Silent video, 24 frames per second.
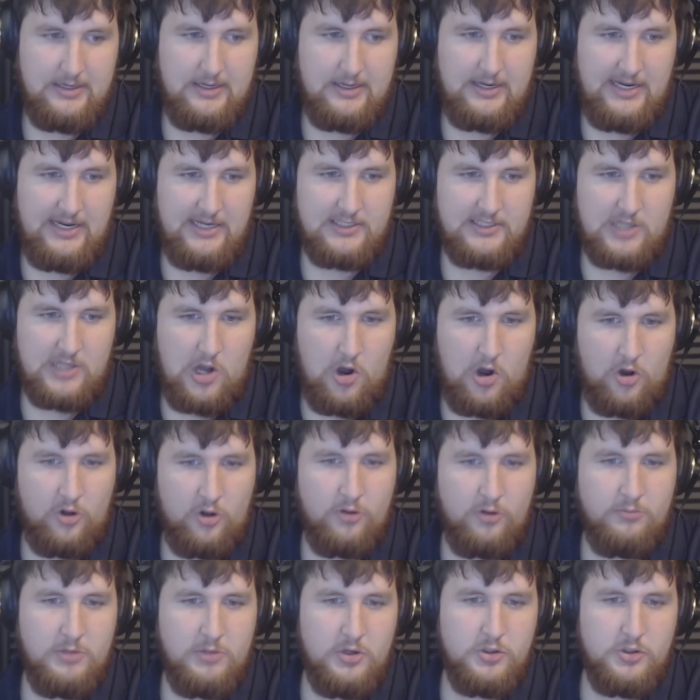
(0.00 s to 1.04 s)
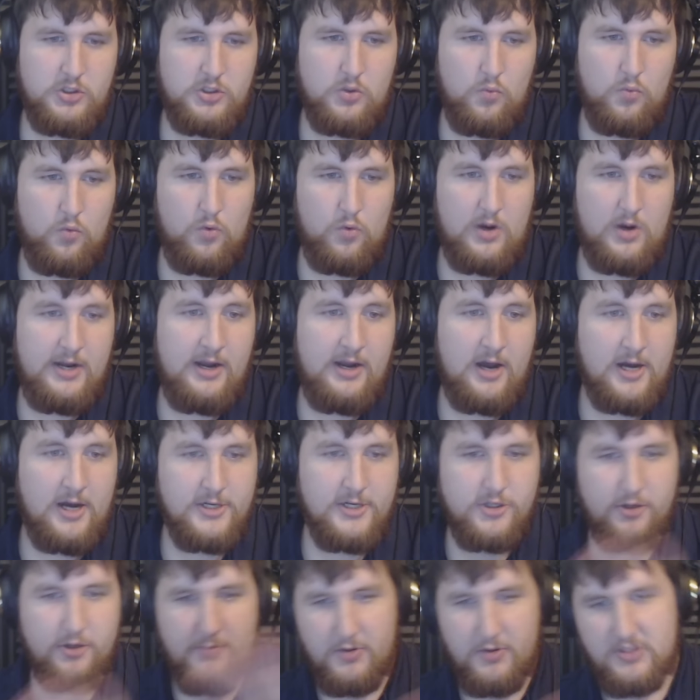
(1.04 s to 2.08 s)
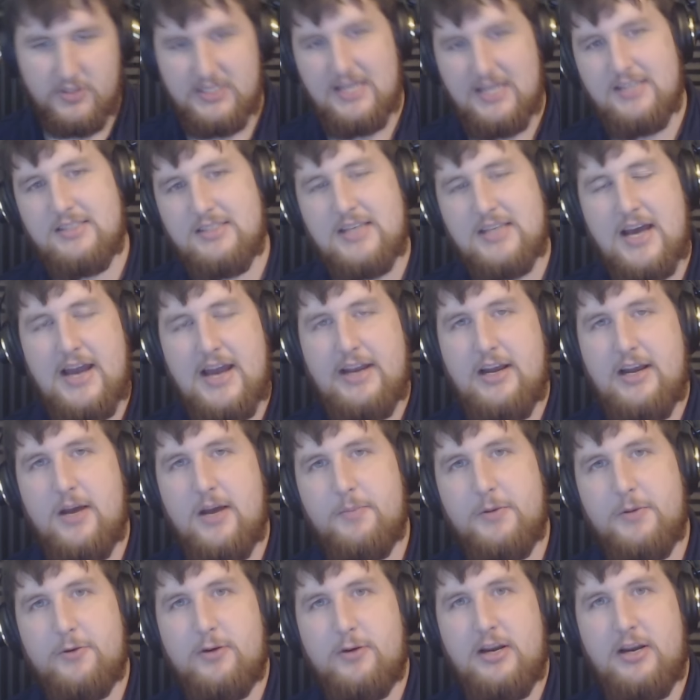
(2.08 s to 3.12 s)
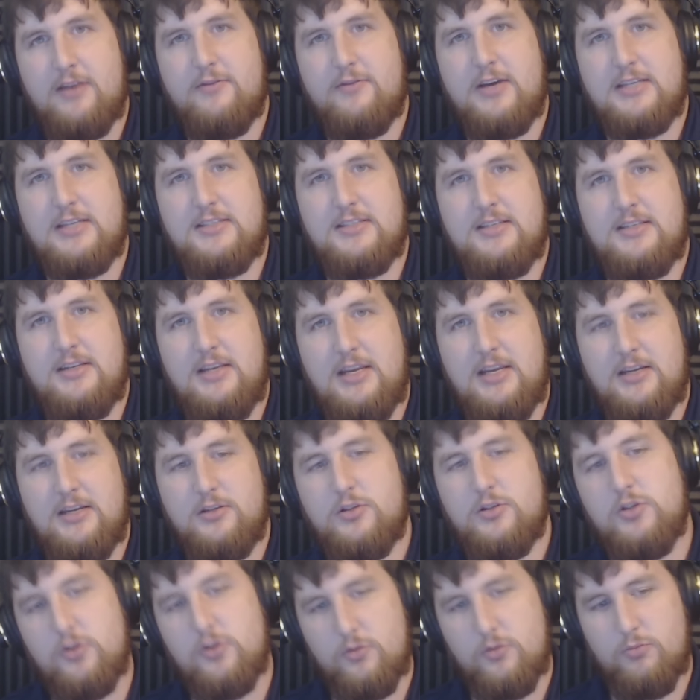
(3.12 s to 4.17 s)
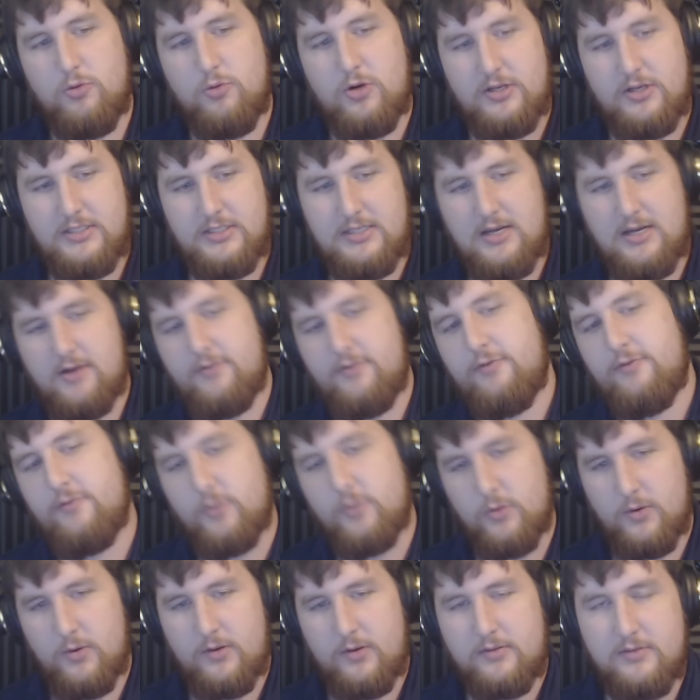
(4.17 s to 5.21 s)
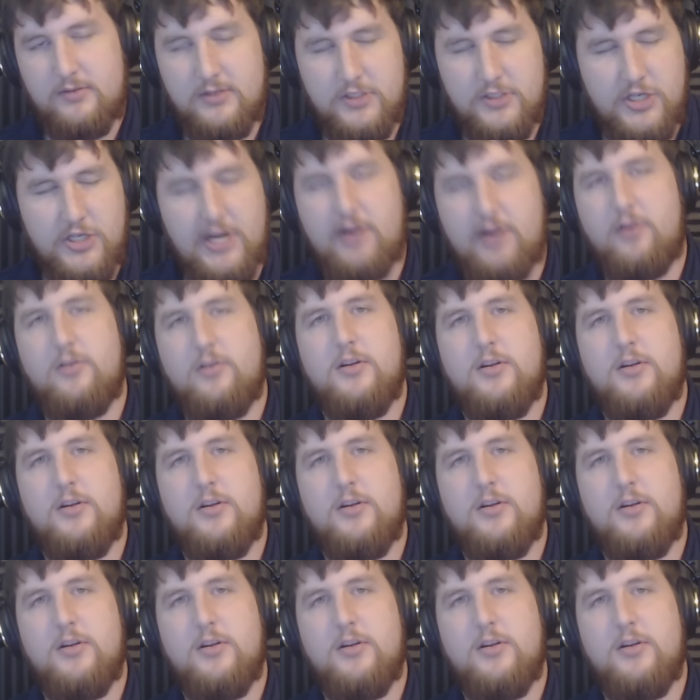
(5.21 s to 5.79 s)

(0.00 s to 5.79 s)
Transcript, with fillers: is almost 100% tied up and reinvested into more stuff for the channel.